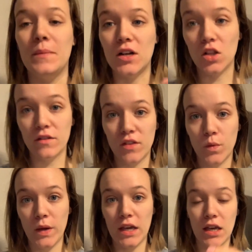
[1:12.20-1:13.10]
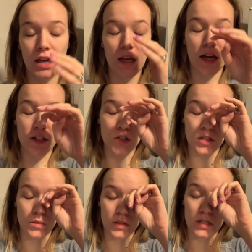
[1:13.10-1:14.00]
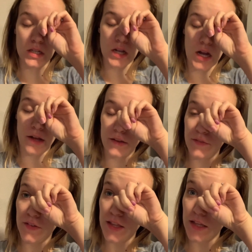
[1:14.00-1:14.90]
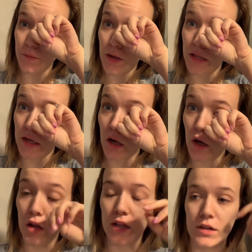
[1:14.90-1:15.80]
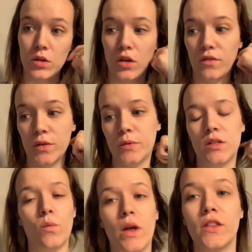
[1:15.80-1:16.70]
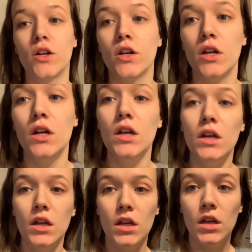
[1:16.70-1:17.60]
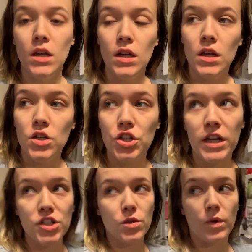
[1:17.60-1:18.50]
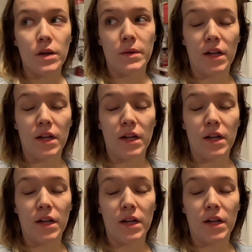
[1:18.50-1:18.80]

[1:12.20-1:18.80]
middle of the week i just was not feeling well at all i don't know if it was the weather change or what but